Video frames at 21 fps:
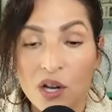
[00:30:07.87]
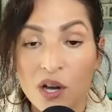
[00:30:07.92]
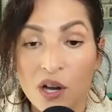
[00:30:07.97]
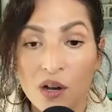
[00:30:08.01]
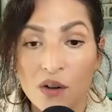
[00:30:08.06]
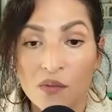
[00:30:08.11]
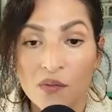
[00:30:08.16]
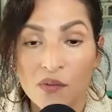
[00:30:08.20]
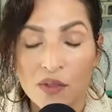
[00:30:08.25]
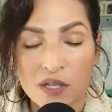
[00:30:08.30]

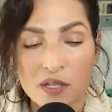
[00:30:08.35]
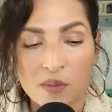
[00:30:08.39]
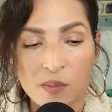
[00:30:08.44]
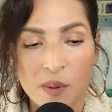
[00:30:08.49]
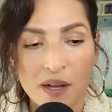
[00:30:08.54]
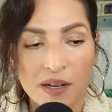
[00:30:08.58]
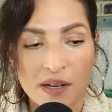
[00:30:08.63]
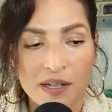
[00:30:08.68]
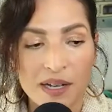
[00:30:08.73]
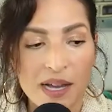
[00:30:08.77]
of this
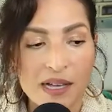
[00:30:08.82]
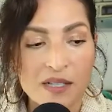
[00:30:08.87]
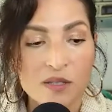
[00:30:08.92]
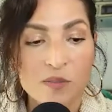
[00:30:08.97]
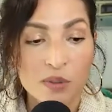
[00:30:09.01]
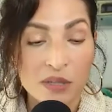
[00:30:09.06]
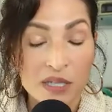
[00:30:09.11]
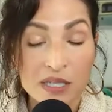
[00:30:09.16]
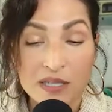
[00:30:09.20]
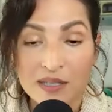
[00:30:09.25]

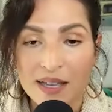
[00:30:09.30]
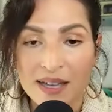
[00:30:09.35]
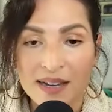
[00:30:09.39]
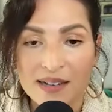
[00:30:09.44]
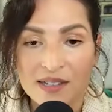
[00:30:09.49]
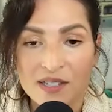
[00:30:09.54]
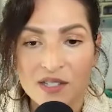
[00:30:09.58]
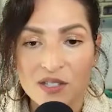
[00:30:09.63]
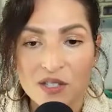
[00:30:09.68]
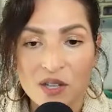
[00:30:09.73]
podcast, please let
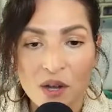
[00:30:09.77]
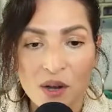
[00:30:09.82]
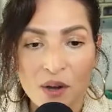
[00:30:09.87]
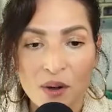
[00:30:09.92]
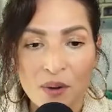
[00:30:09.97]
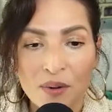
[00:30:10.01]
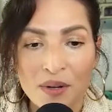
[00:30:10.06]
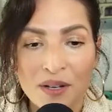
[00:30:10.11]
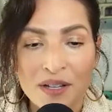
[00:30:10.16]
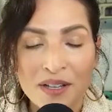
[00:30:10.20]
us
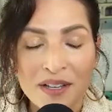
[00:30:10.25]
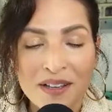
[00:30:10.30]
know.